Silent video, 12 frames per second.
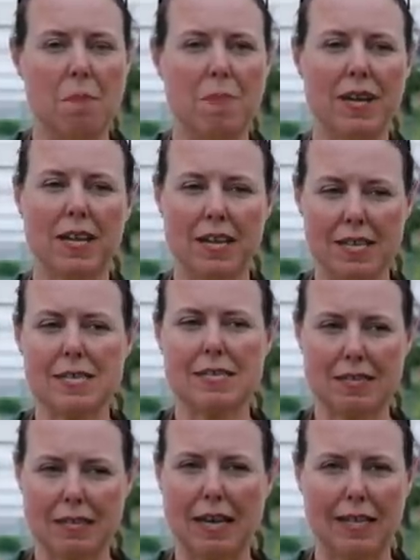
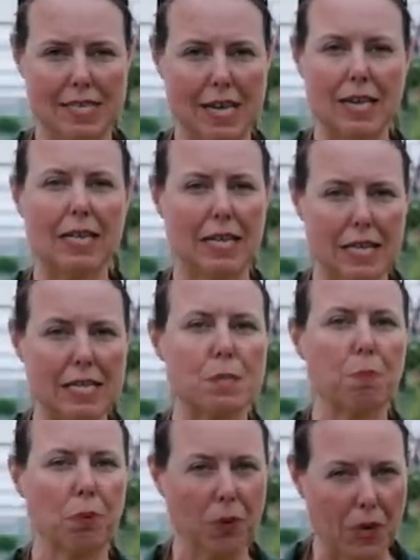because like I said,
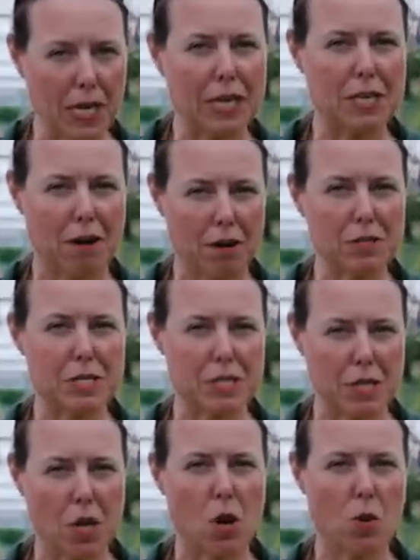it's pretty darn
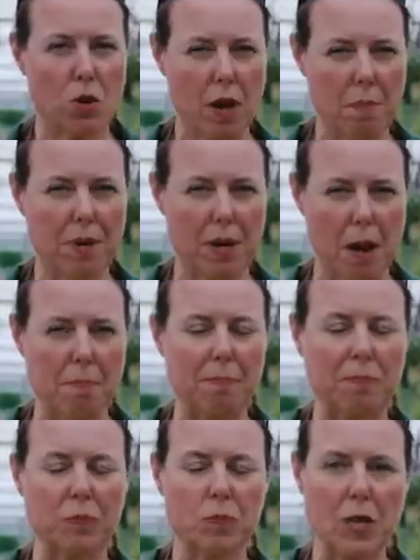slow coming up.
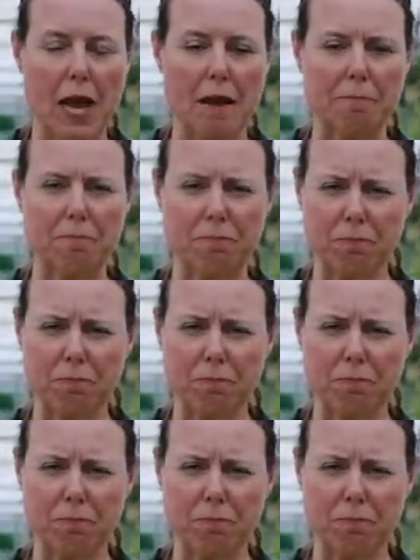Okay.